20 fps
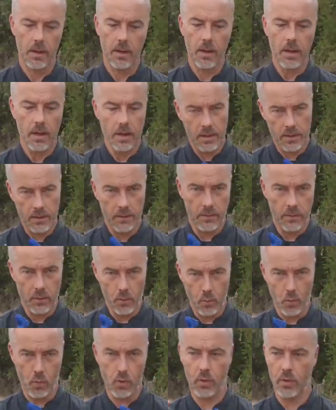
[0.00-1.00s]
It needs a few
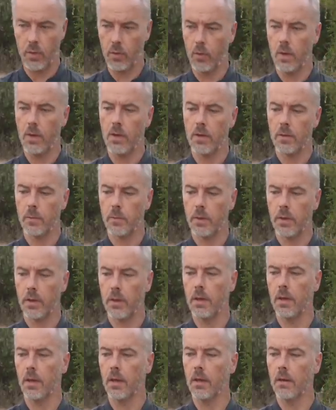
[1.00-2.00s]
more tweaks,
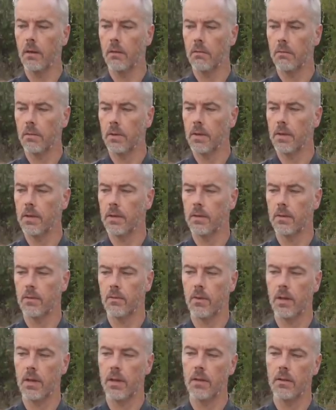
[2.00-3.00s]
but then it's
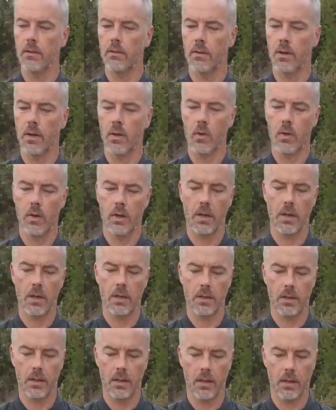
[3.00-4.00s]
ready to go, I
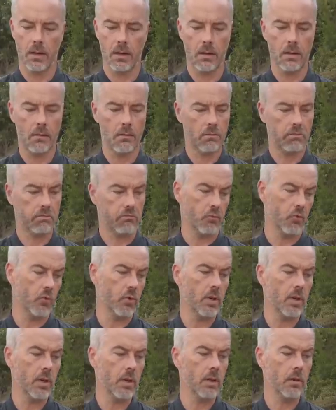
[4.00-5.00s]
guess. And I
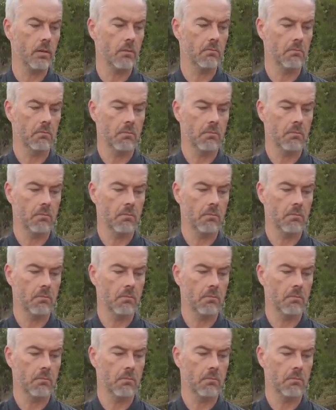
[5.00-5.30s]
really